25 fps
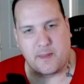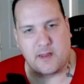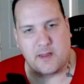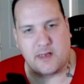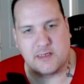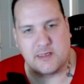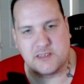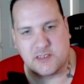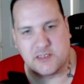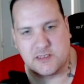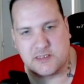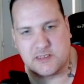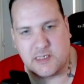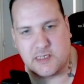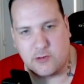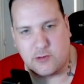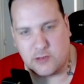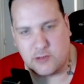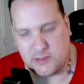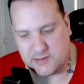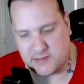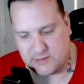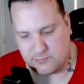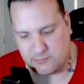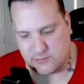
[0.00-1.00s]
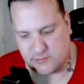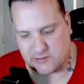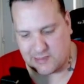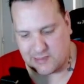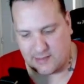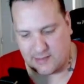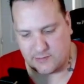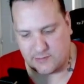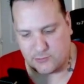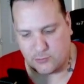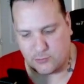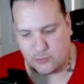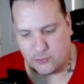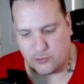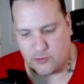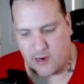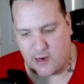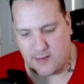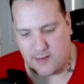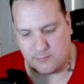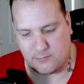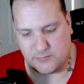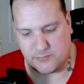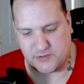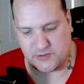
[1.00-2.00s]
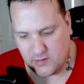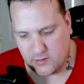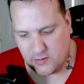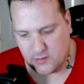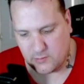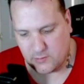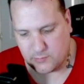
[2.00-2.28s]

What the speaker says: as you can see, all I did was land all Gramps.